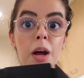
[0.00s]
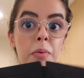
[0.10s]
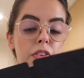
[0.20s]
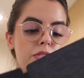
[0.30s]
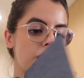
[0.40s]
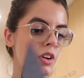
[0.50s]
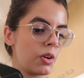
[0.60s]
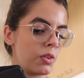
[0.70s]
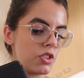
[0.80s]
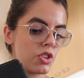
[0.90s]
I'm also gonna
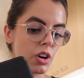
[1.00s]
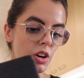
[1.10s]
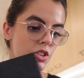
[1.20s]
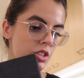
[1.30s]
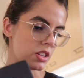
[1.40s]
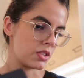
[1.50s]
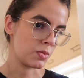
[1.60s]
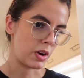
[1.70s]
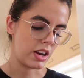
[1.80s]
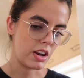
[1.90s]
go and charge this
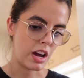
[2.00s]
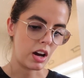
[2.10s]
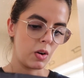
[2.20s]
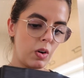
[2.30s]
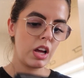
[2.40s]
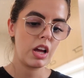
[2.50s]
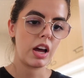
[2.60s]
right now.